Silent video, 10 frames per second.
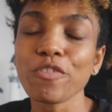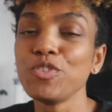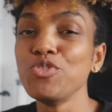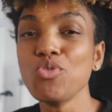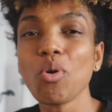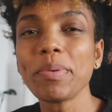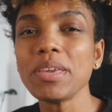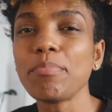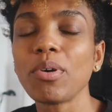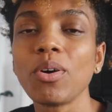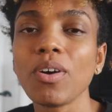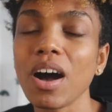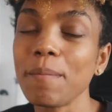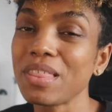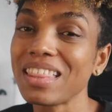or if you know people
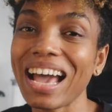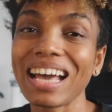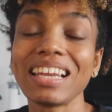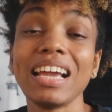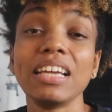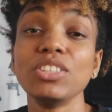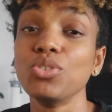that,